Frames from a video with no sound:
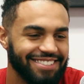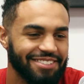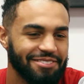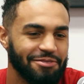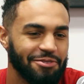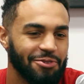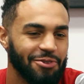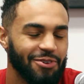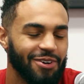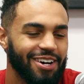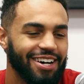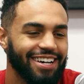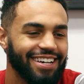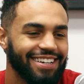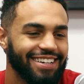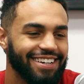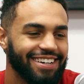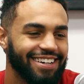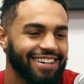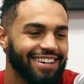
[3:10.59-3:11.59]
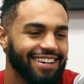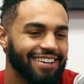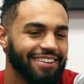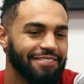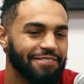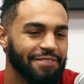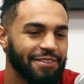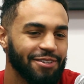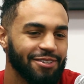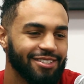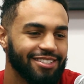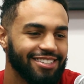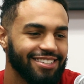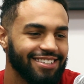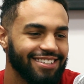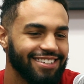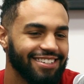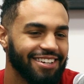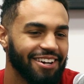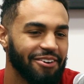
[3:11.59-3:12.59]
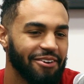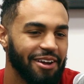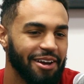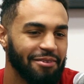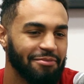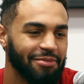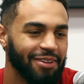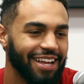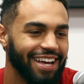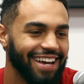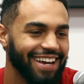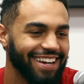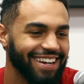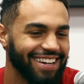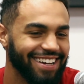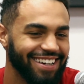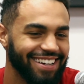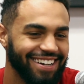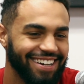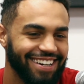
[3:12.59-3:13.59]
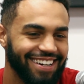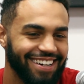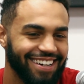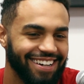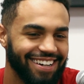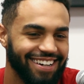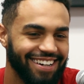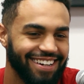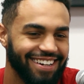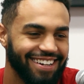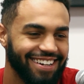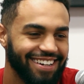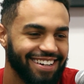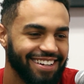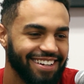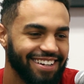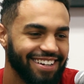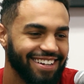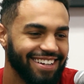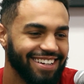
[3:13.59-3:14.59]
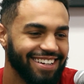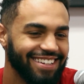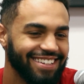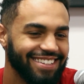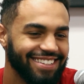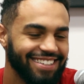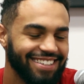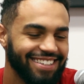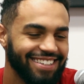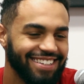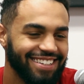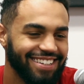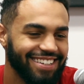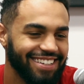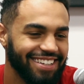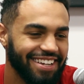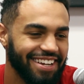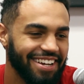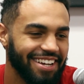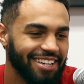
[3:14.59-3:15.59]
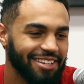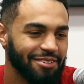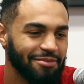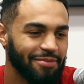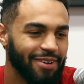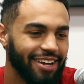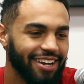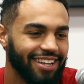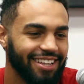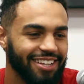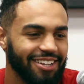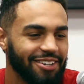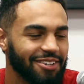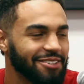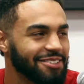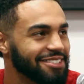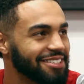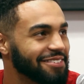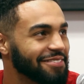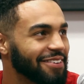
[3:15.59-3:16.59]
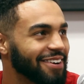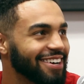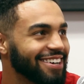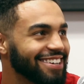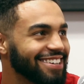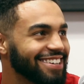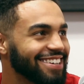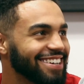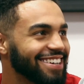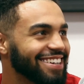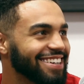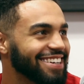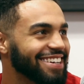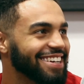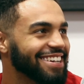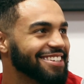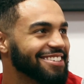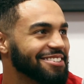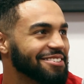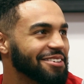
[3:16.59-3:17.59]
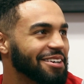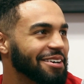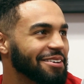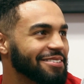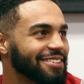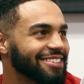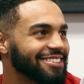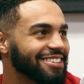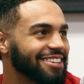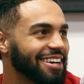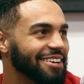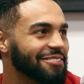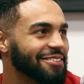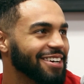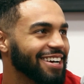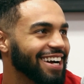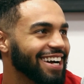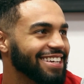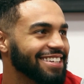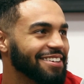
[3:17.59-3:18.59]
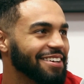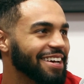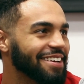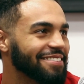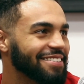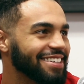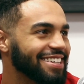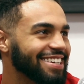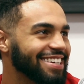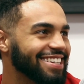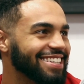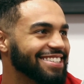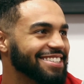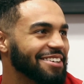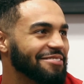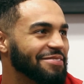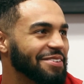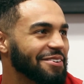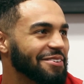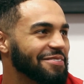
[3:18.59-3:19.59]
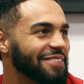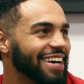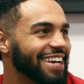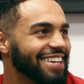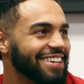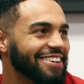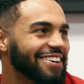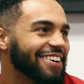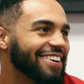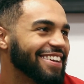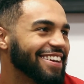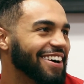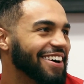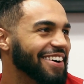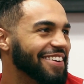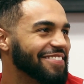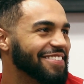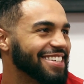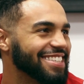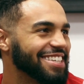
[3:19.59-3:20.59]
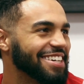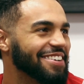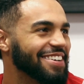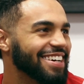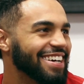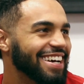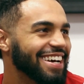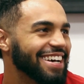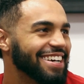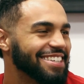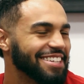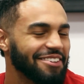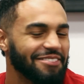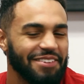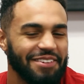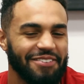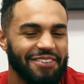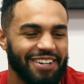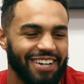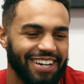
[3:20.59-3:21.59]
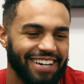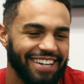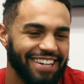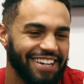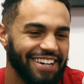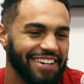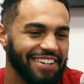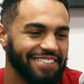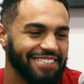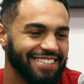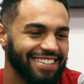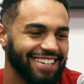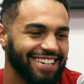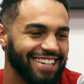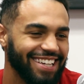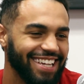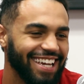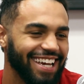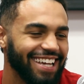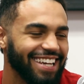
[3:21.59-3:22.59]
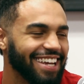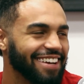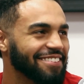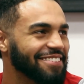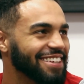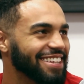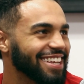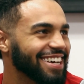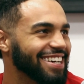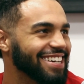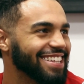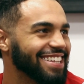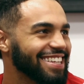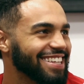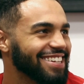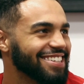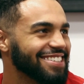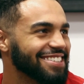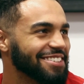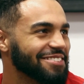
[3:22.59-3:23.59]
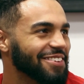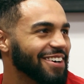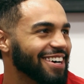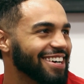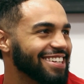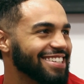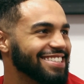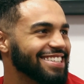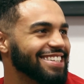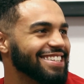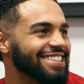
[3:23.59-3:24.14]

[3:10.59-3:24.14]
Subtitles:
Some Quan, Future, Kodak Black. Yeah, that's about it. Lil Uzi Vert. Yeah, there's a couple guys. Some people might, you don't know them, but some people are going to know them. So, yeah, definitely those are some artists.